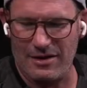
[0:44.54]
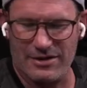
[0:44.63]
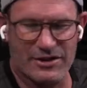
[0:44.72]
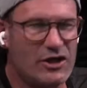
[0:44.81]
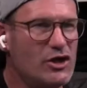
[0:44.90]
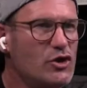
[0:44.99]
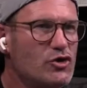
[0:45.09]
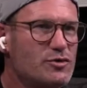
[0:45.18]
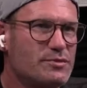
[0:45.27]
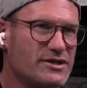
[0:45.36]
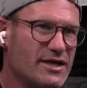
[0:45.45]
It's a
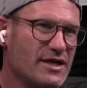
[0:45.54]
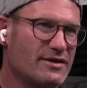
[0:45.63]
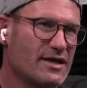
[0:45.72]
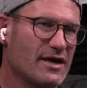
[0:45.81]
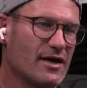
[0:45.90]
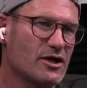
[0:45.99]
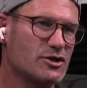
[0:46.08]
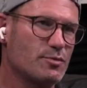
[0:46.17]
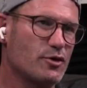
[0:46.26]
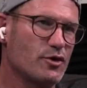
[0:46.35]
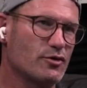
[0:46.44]
huge mistake that
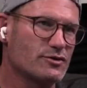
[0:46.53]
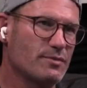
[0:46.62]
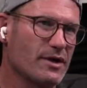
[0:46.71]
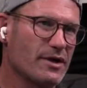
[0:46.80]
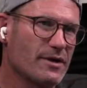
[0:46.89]
entrepreneurs make.